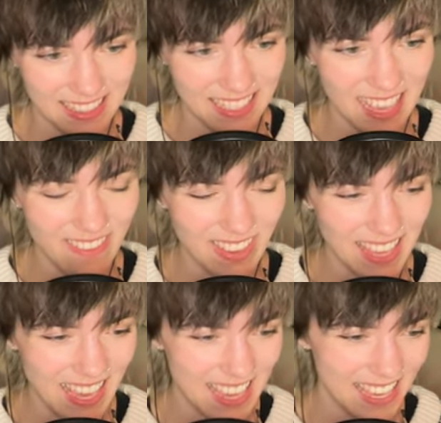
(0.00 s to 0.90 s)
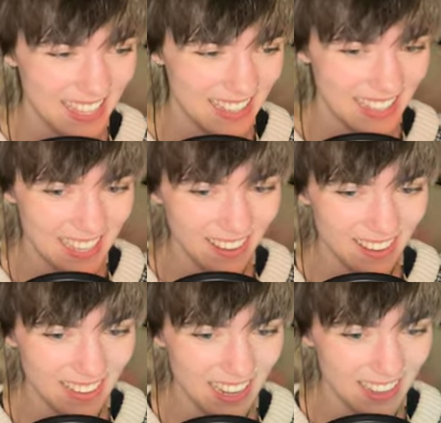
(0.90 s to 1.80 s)
Yeah, okay. They're
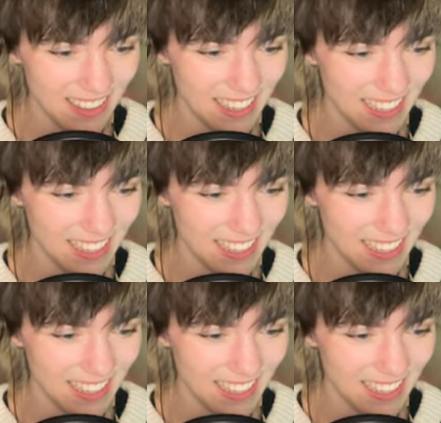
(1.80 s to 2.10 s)
gone, they're gone, they're